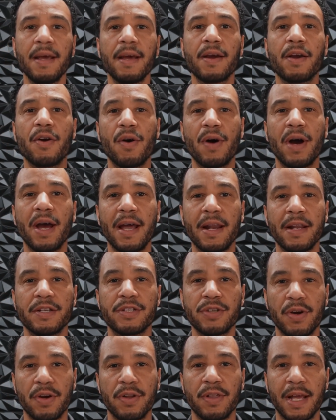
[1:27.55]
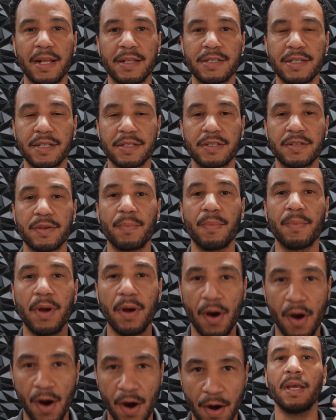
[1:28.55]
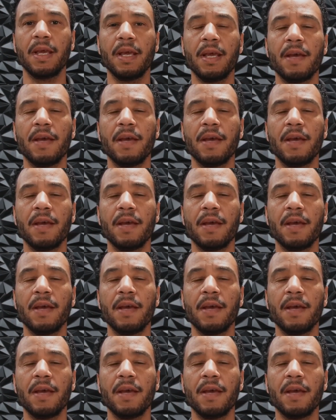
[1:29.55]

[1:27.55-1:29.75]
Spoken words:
go ahead and turn that system off.